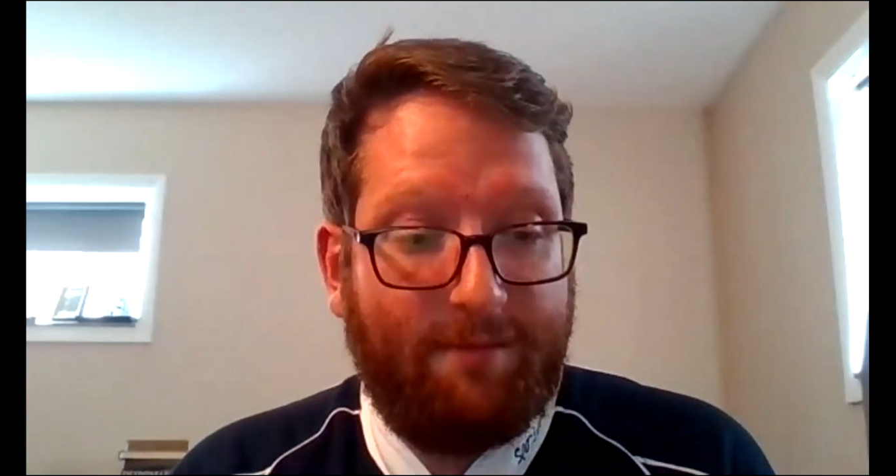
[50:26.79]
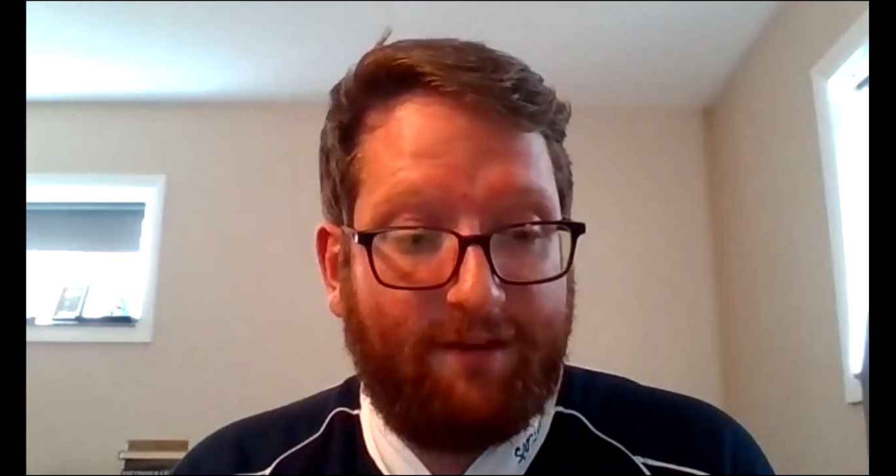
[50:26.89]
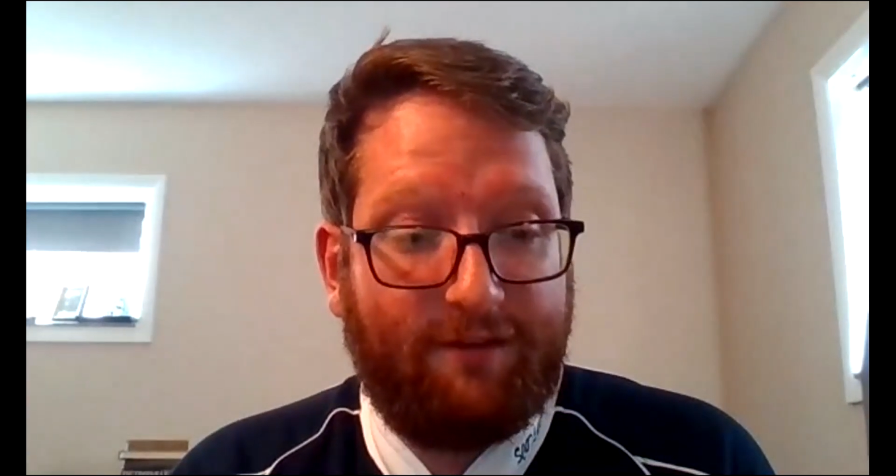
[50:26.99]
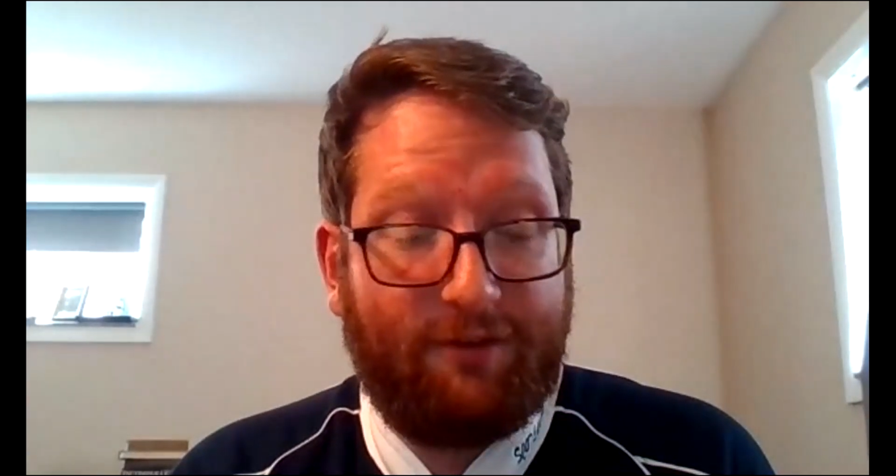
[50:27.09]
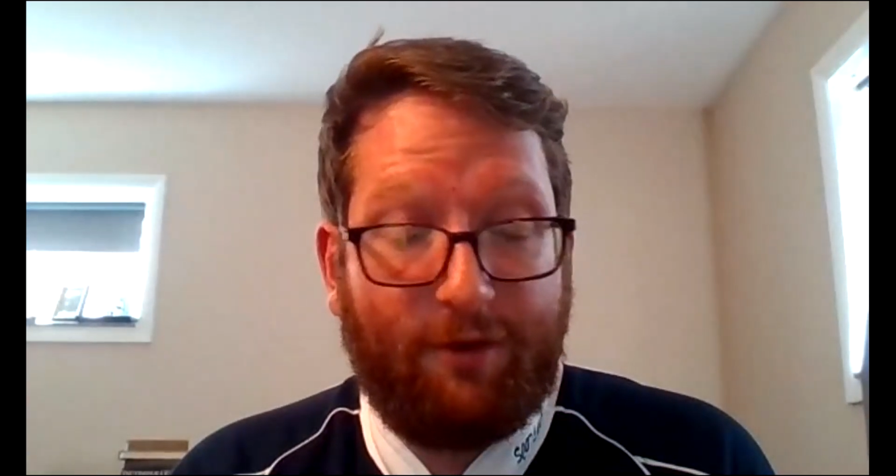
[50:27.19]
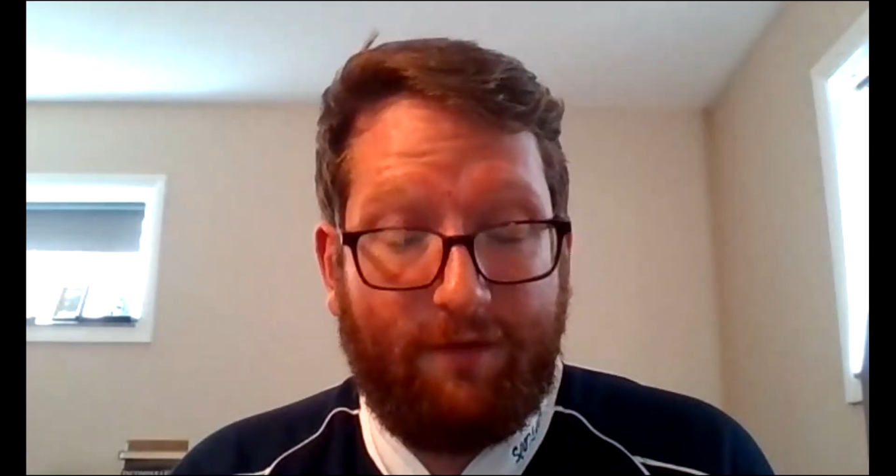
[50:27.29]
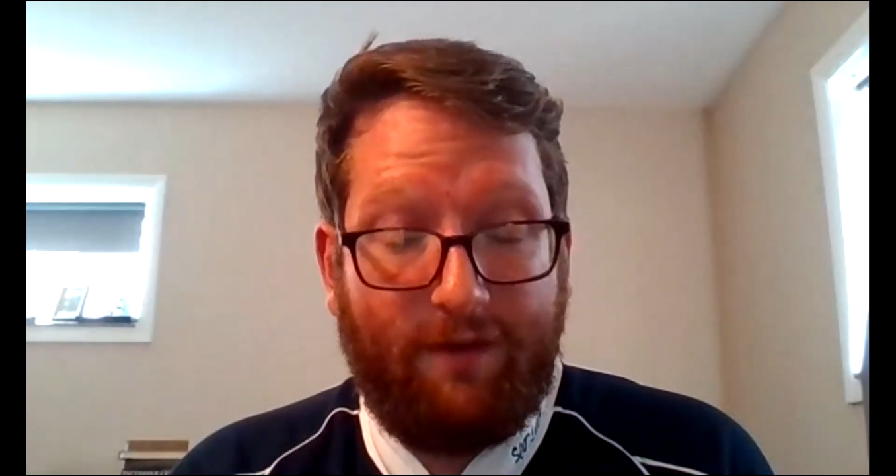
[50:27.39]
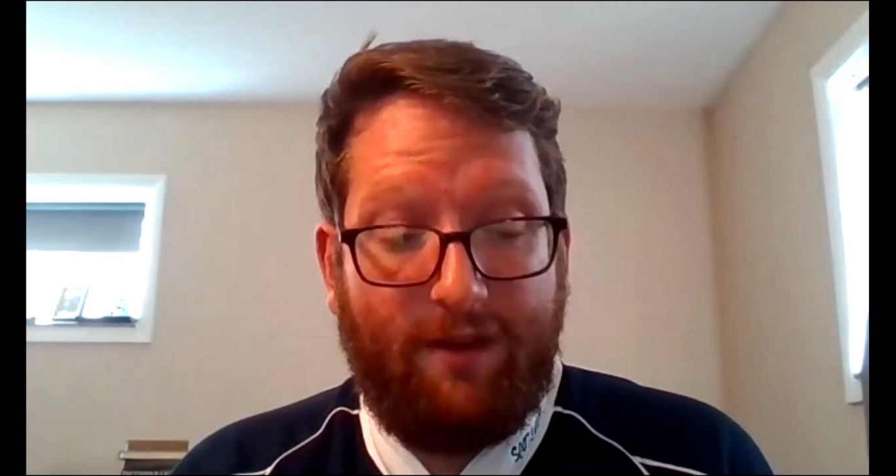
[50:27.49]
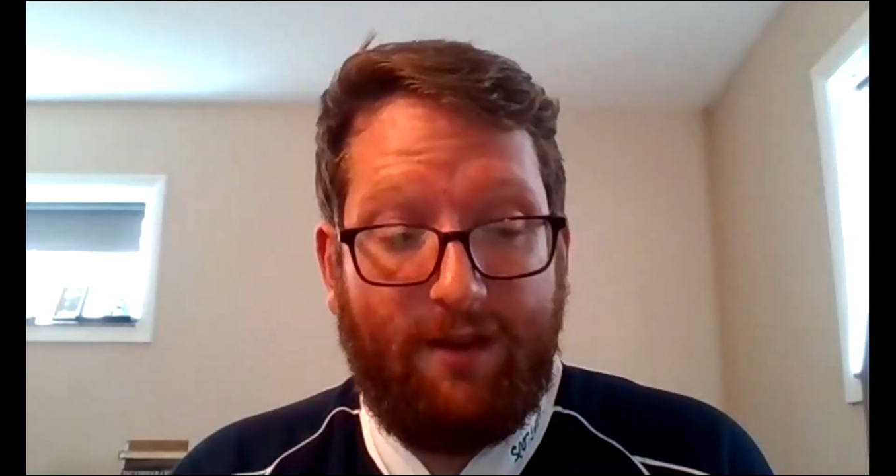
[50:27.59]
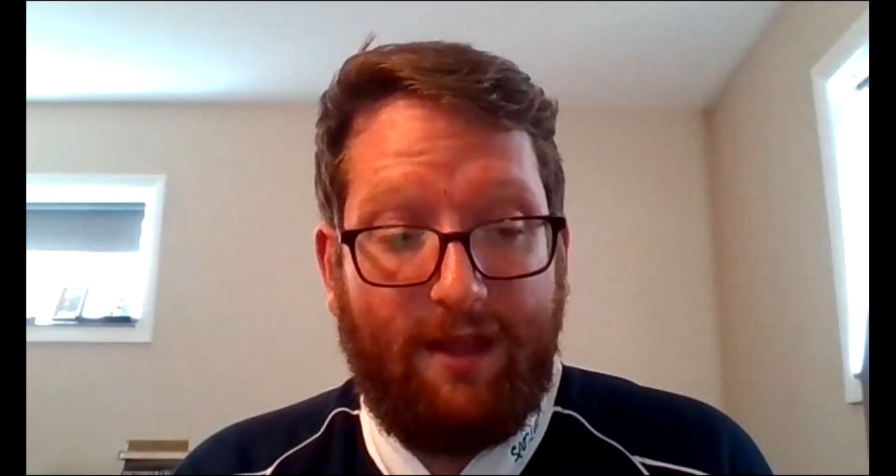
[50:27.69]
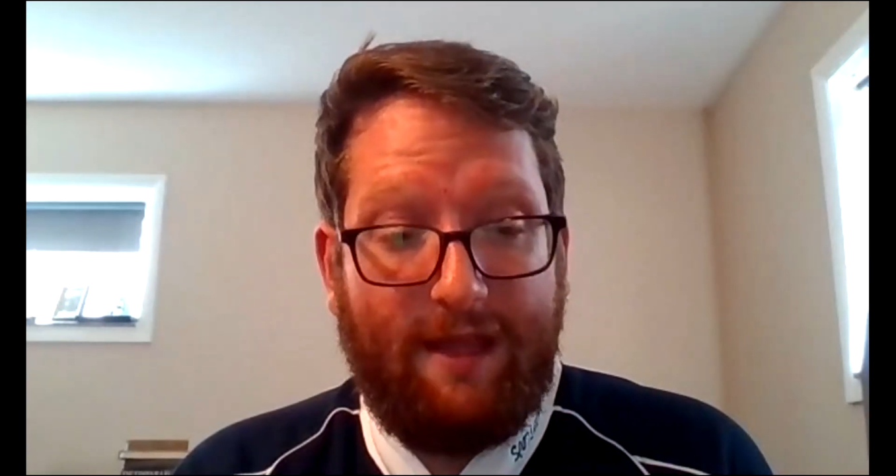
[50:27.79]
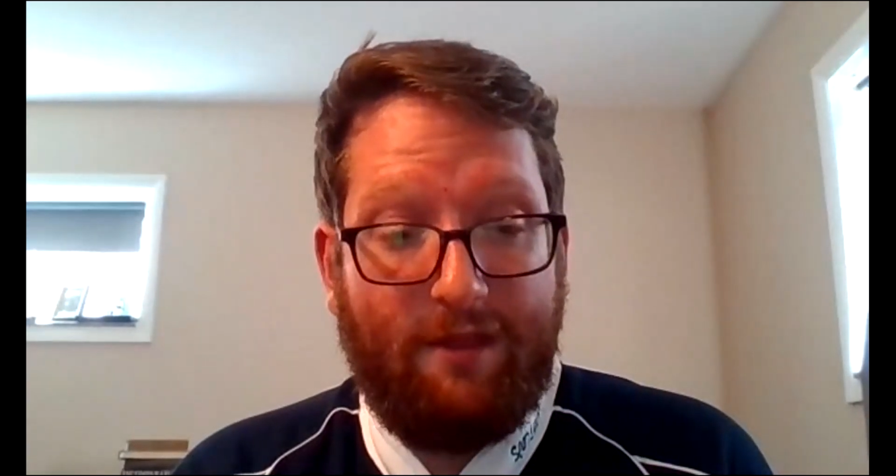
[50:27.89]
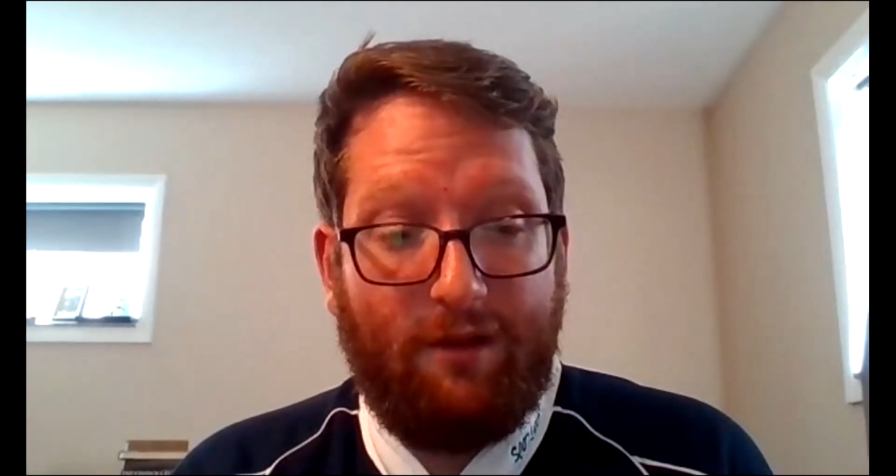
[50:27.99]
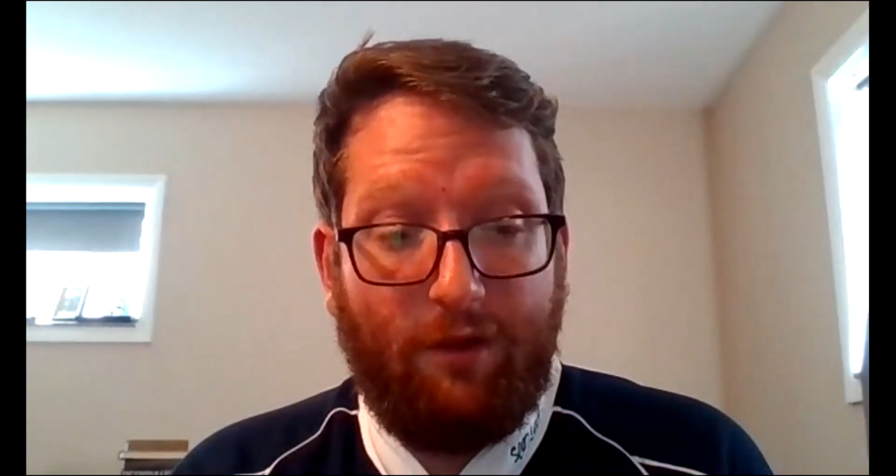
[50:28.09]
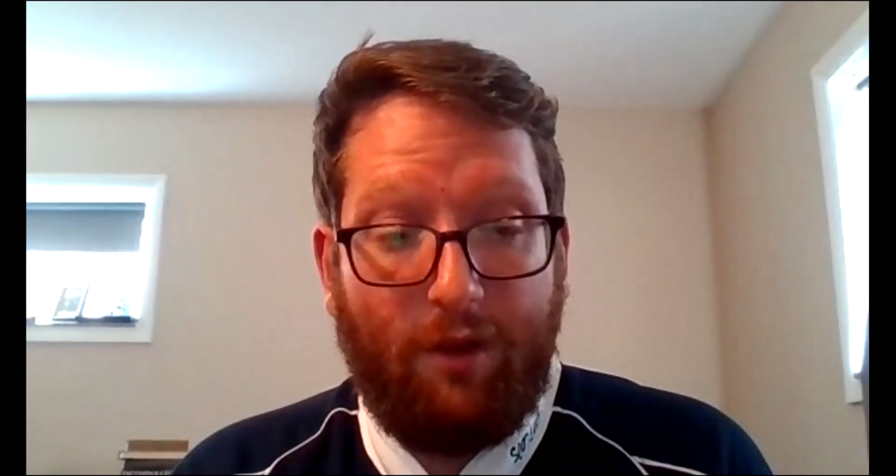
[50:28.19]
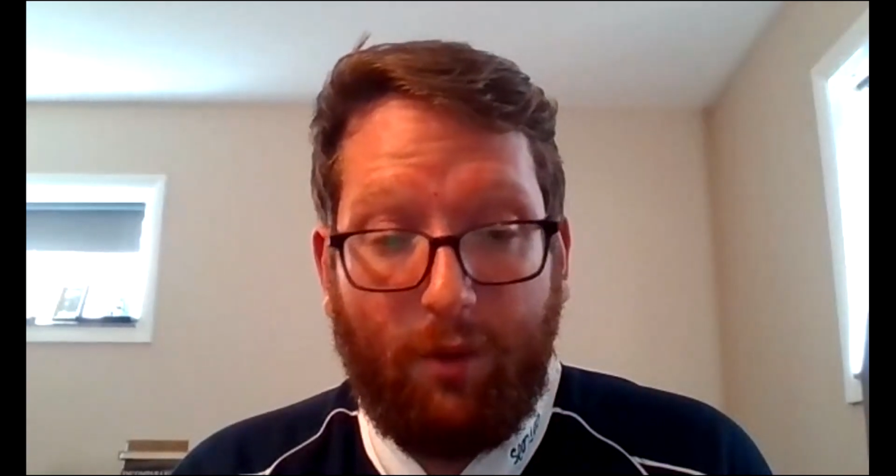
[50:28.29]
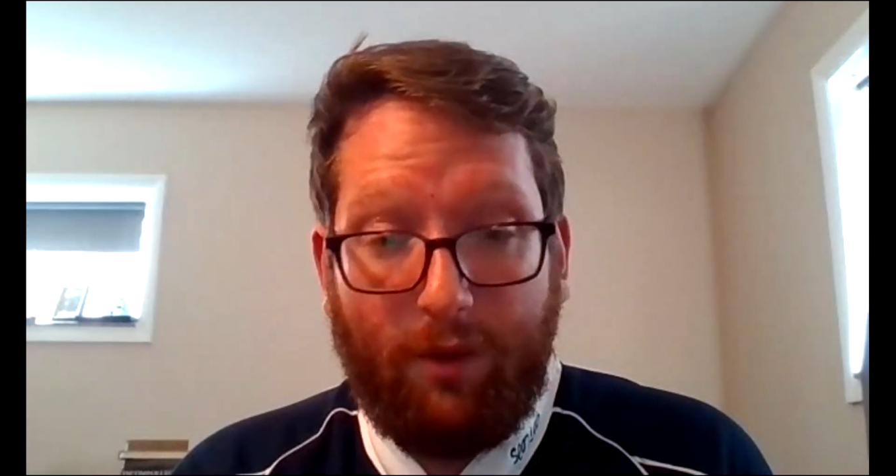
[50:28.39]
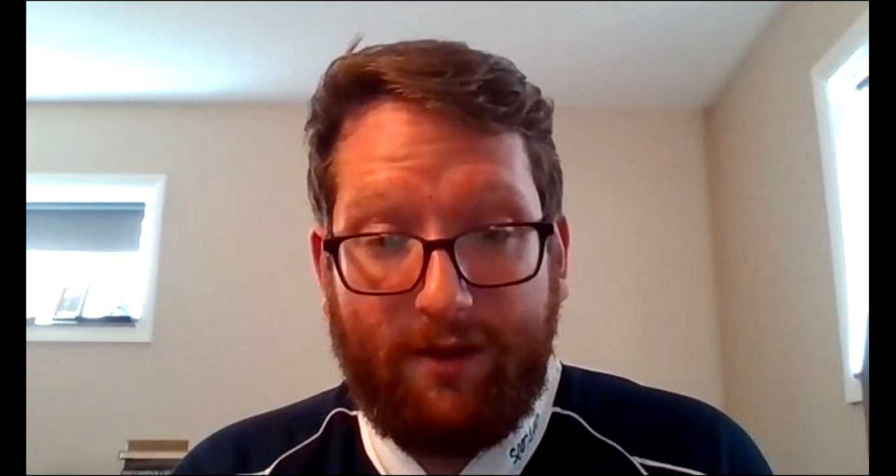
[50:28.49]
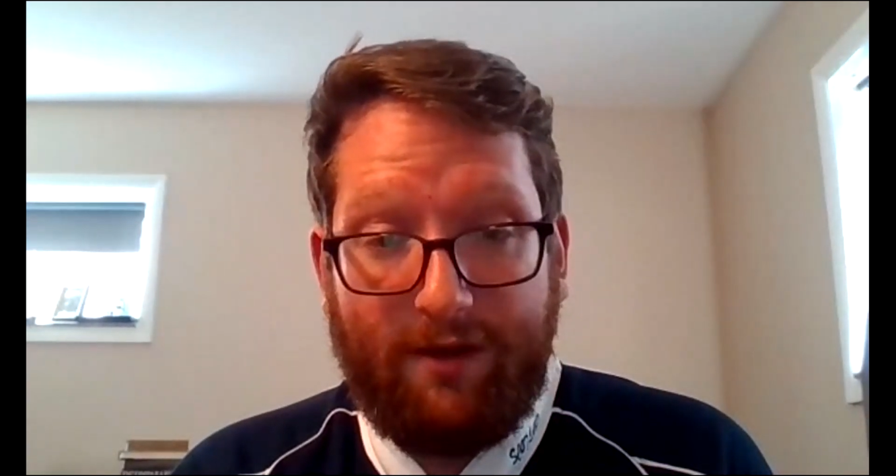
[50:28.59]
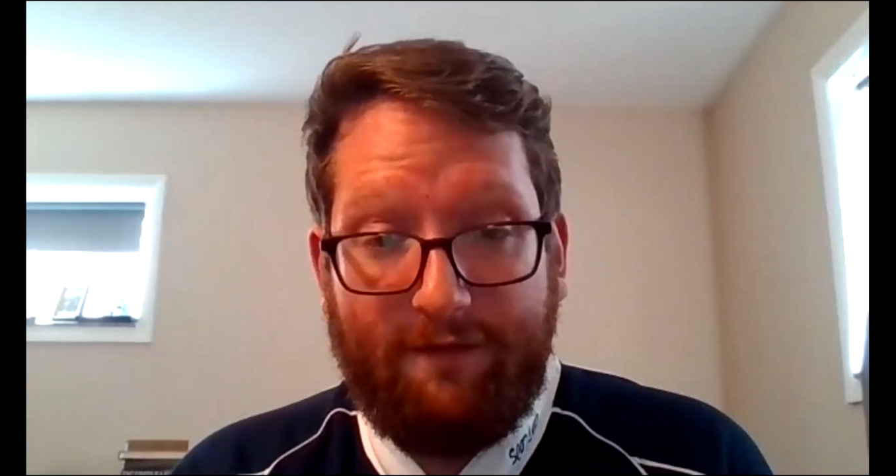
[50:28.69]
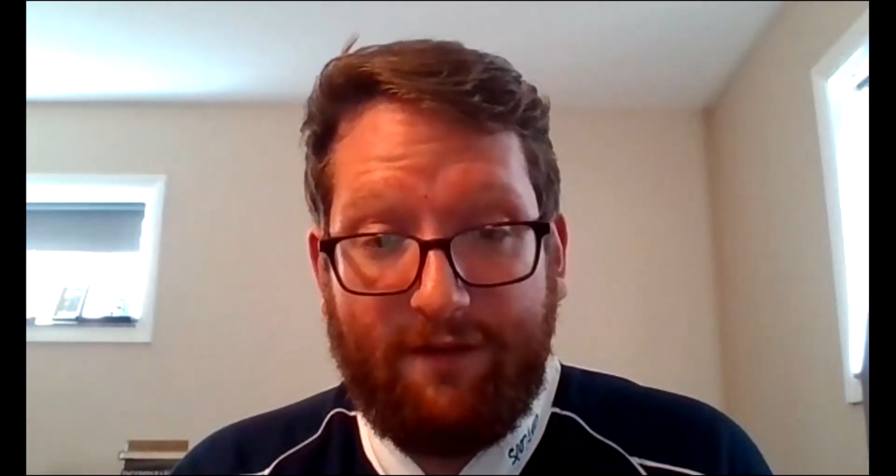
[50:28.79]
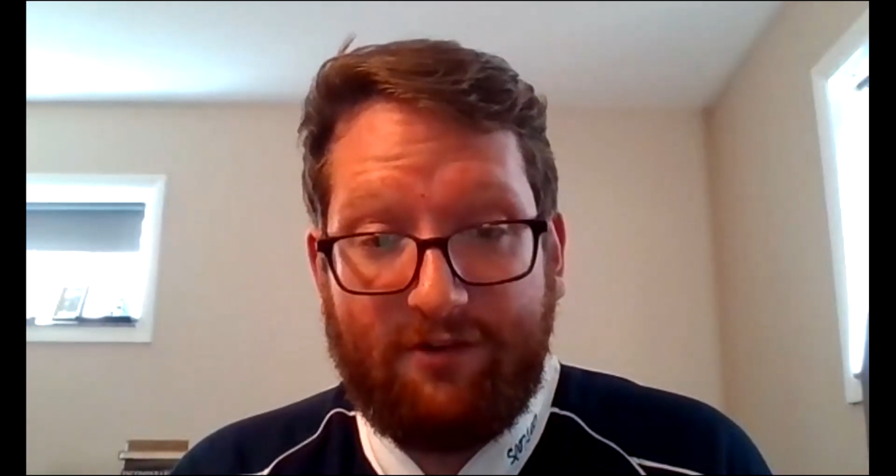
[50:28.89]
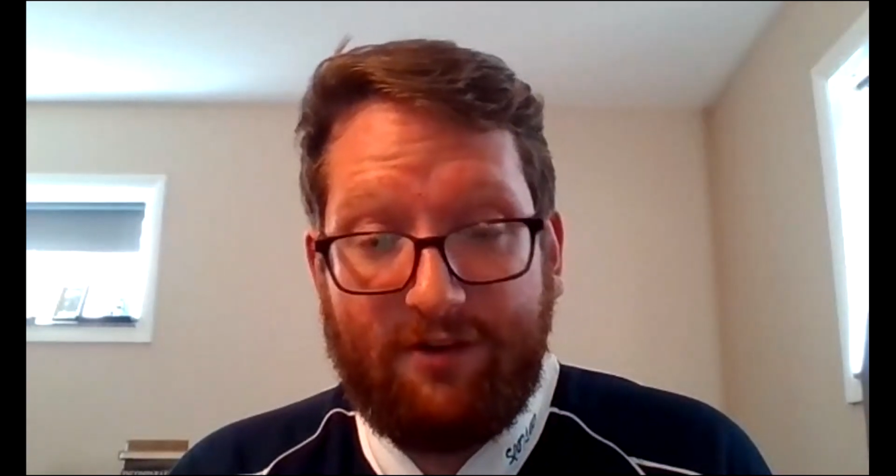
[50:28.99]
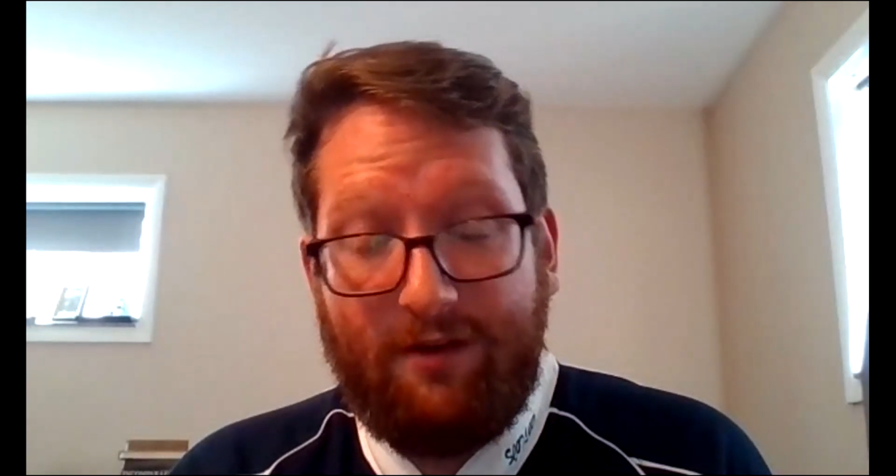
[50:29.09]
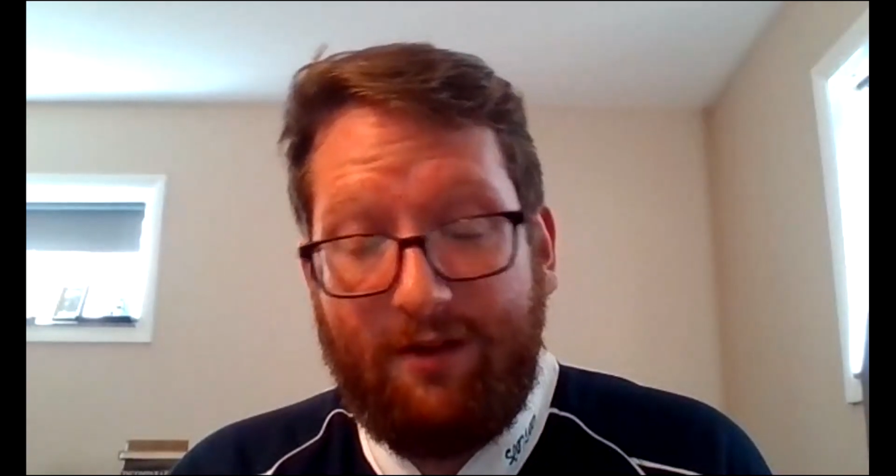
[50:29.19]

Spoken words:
but serving in the Lowland Division.